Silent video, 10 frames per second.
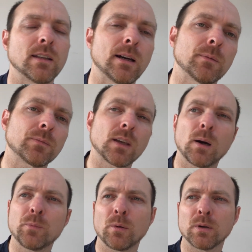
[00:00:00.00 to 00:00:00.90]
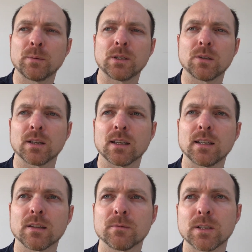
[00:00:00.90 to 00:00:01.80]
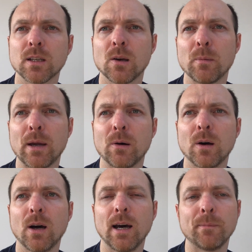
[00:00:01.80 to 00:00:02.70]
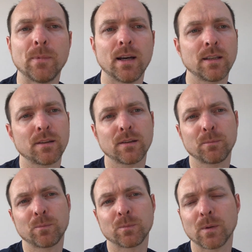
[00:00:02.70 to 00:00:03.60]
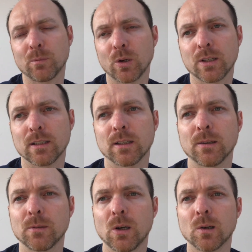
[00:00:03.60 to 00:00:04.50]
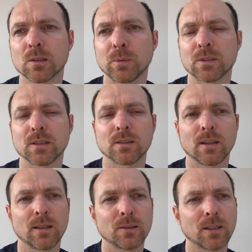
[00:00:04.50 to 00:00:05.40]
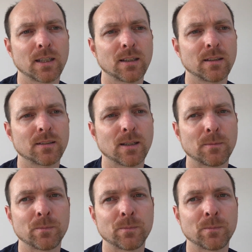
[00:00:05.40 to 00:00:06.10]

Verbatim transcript: Now, I'll probably be doing another video about another product that Octopus are looking at